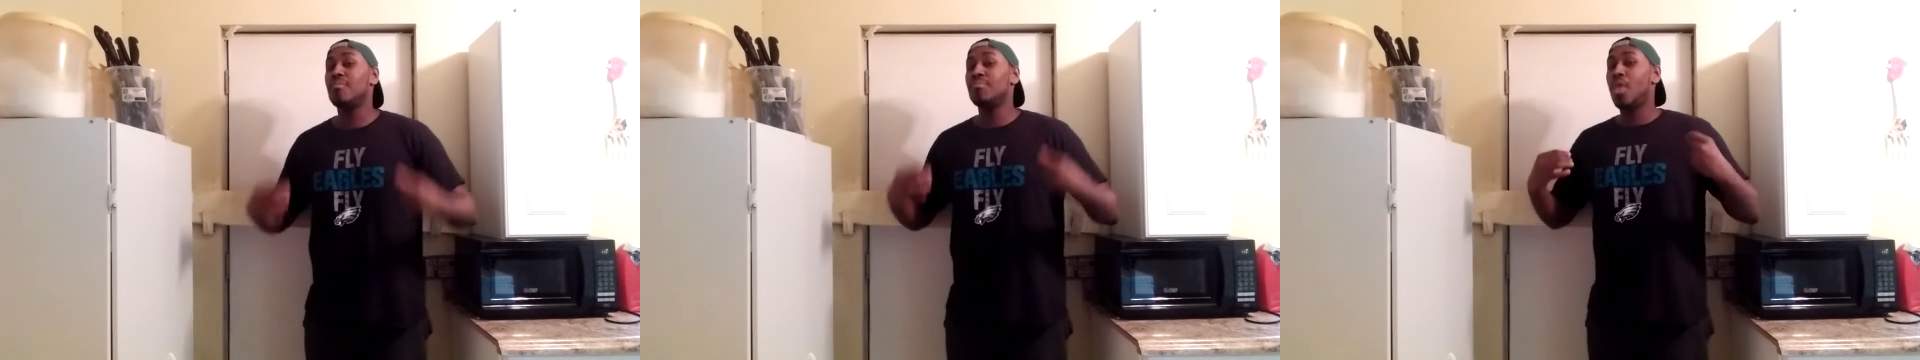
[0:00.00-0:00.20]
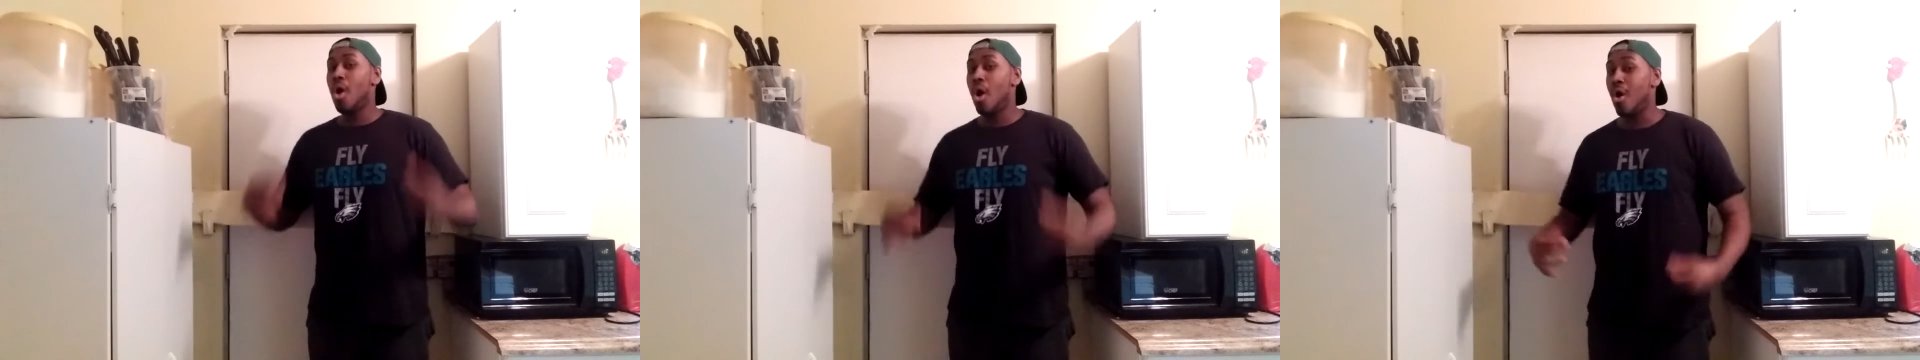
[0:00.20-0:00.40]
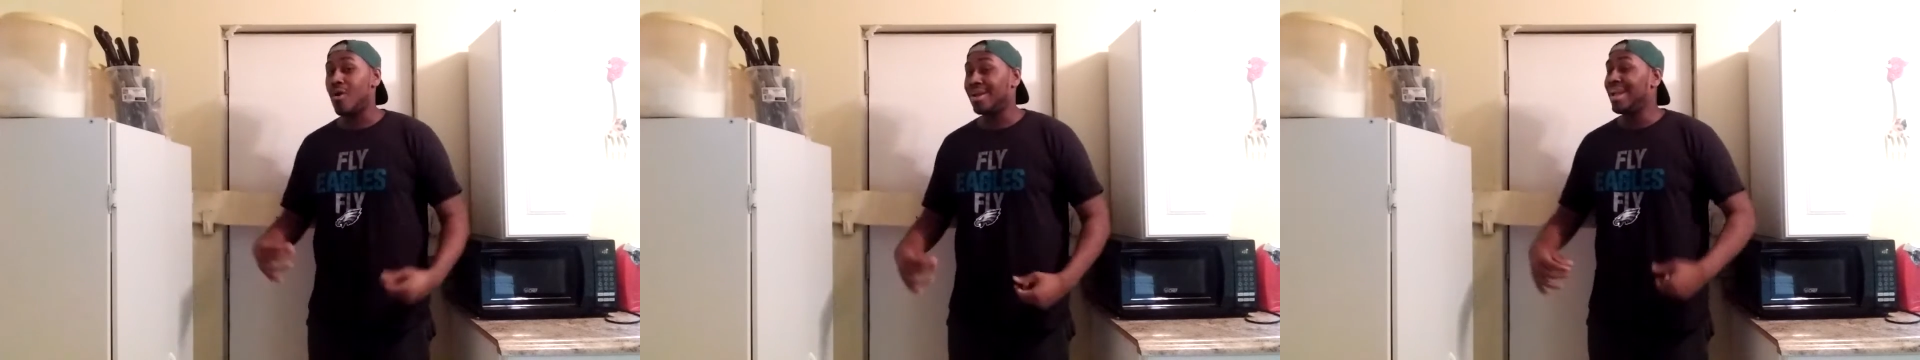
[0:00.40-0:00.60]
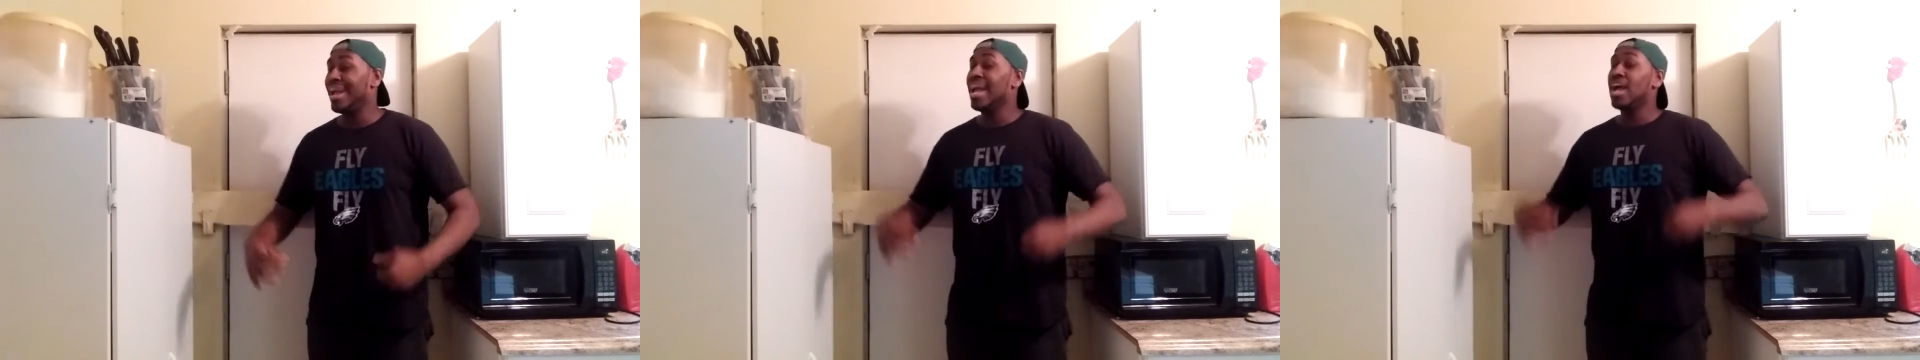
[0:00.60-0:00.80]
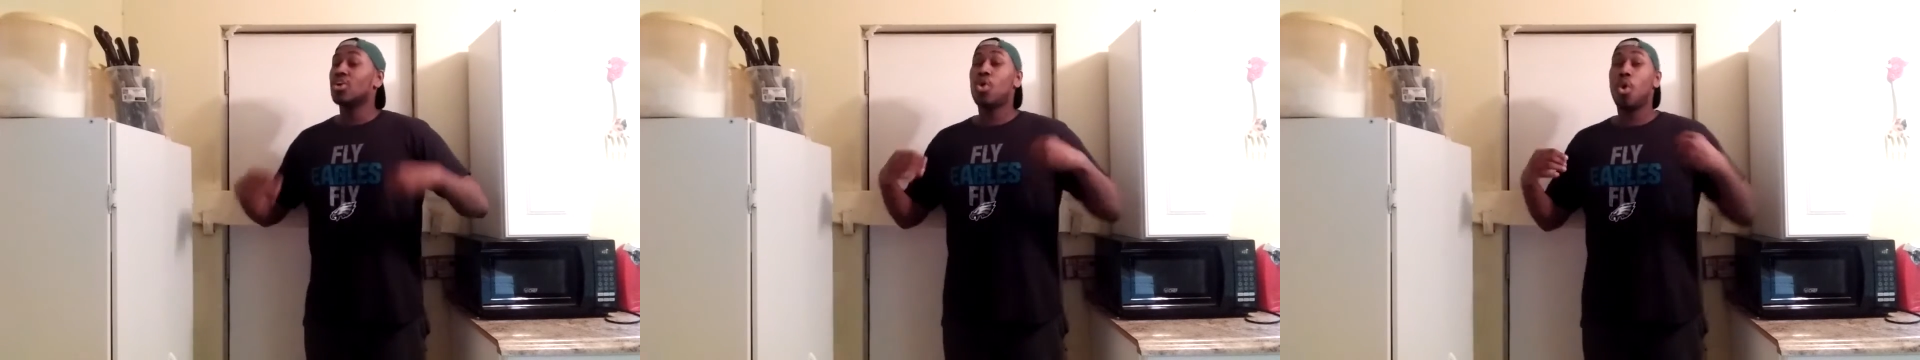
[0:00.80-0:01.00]
from the heart.
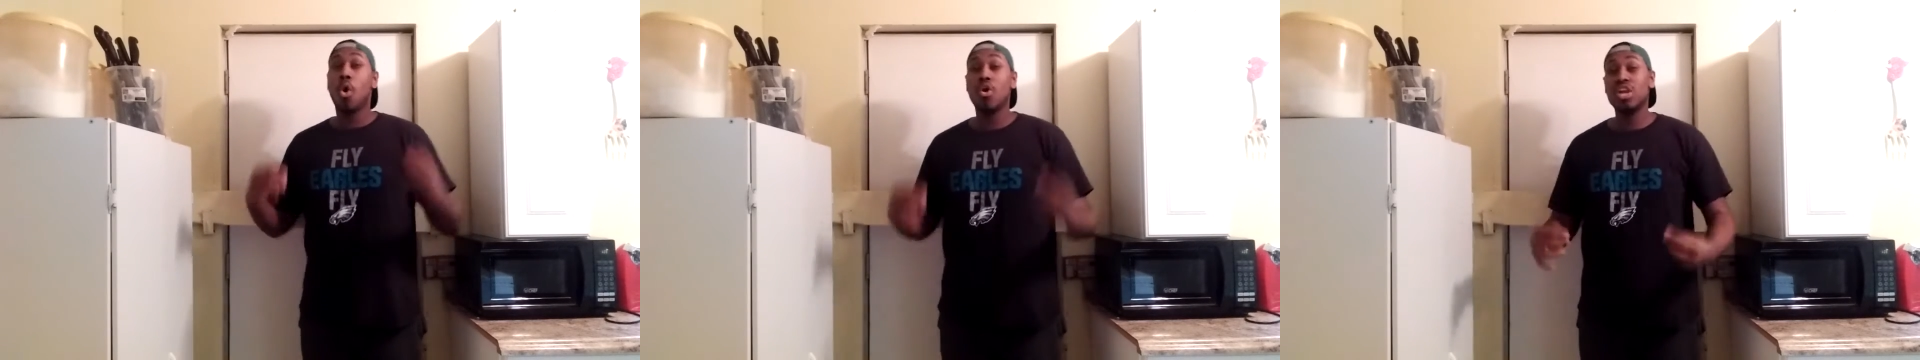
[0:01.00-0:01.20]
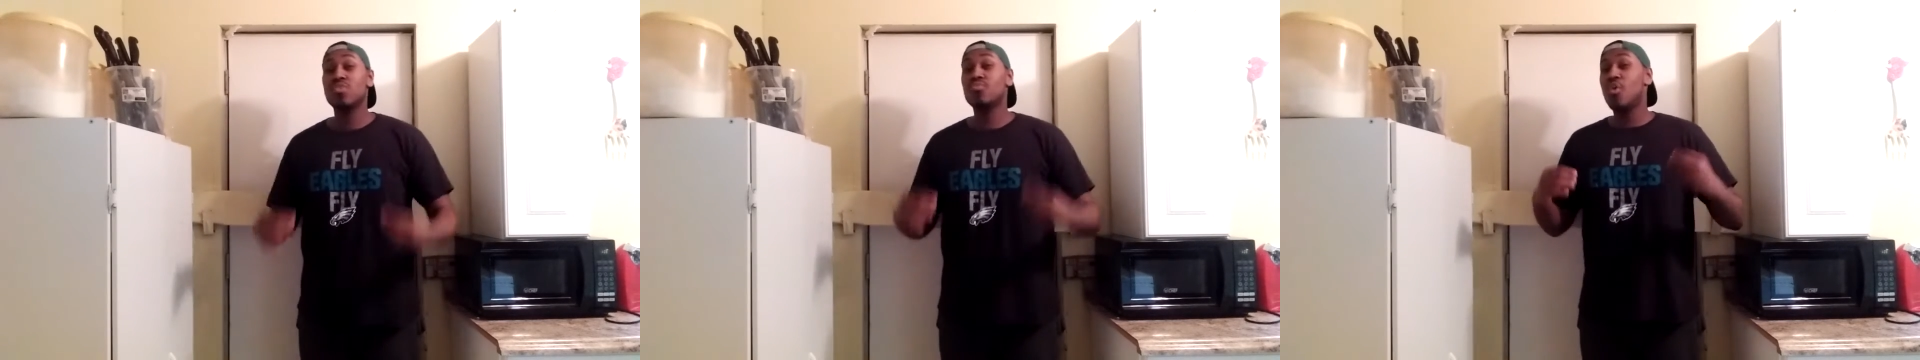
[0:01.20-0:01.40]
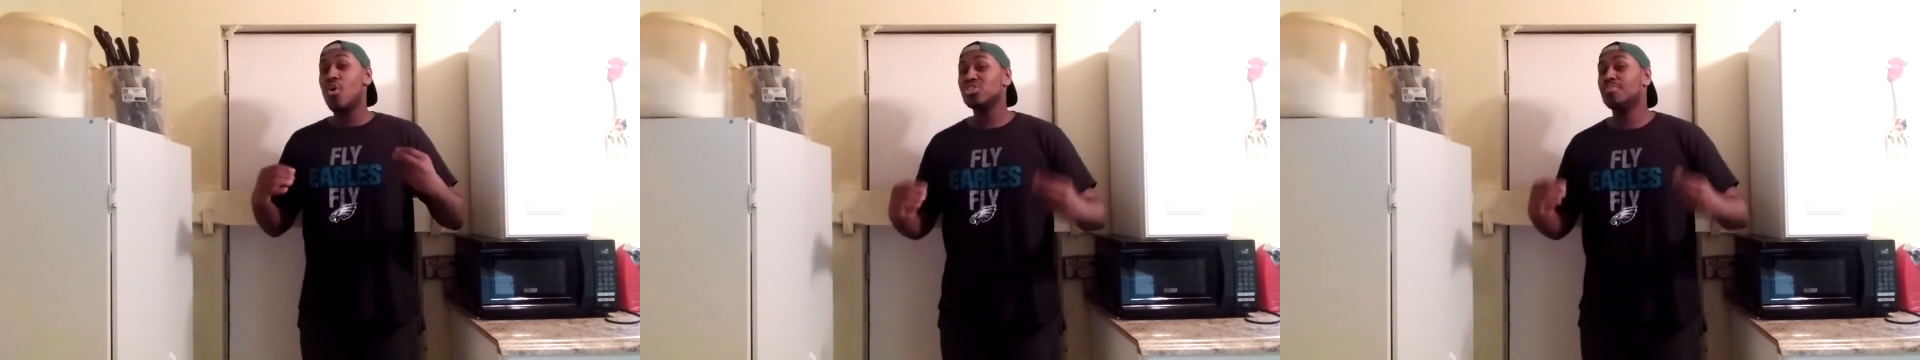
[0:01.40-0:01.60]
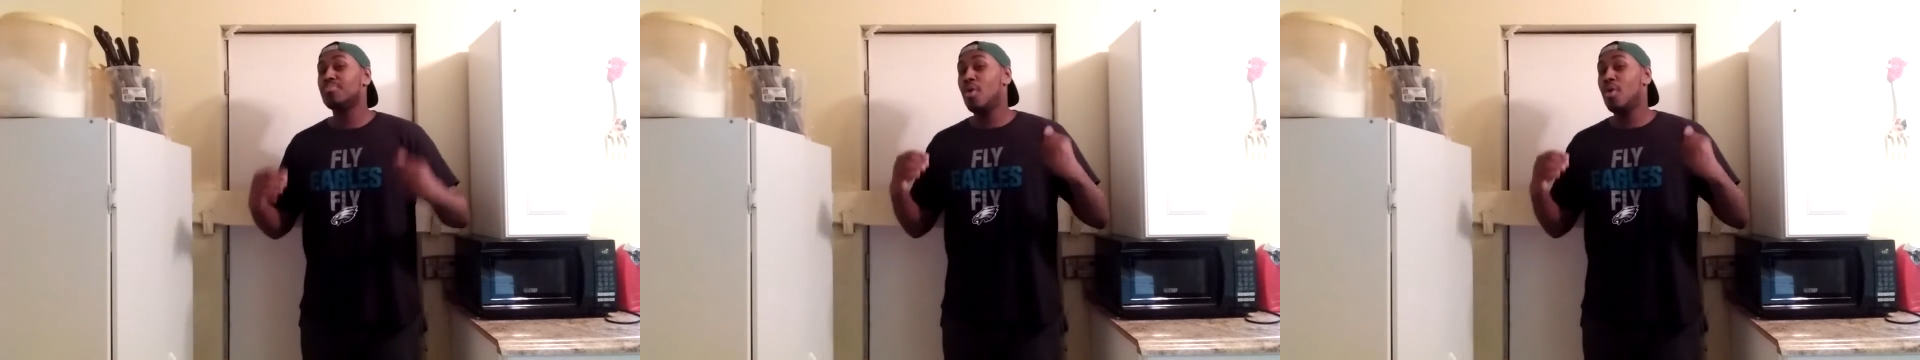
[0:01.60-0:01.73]
Cody Rhodes'